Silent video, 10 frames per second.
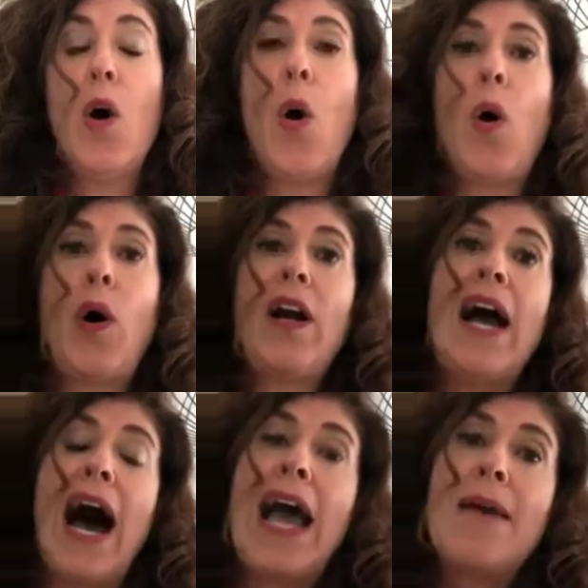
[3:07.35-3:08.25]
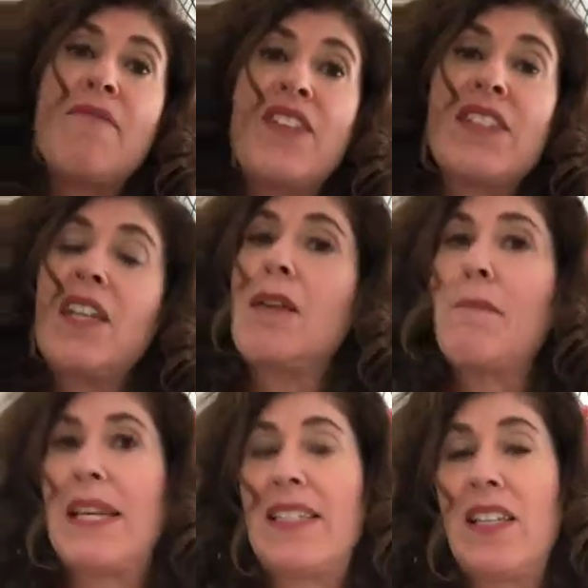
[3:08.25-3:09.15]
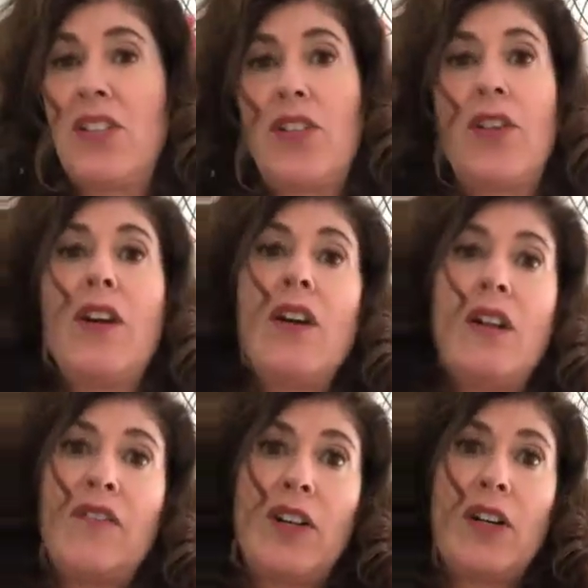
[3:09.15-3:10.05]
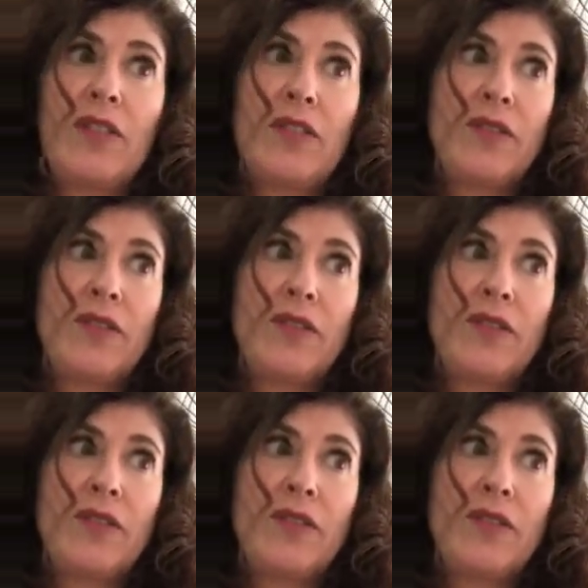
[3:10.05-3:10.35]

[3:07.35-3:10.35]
or I am visiting my sister for